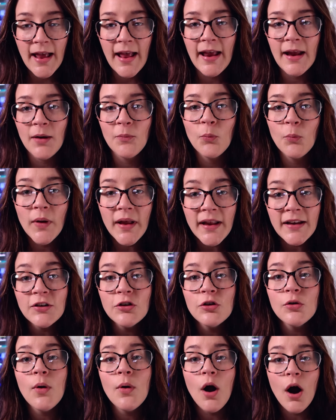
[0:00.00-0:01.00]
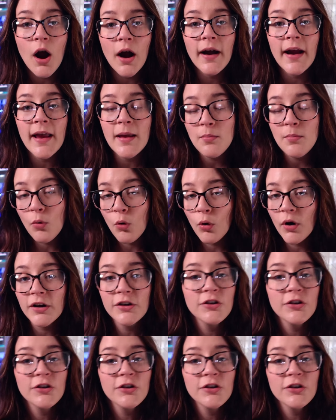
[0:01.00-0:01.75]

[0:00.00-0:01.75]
And when you are a more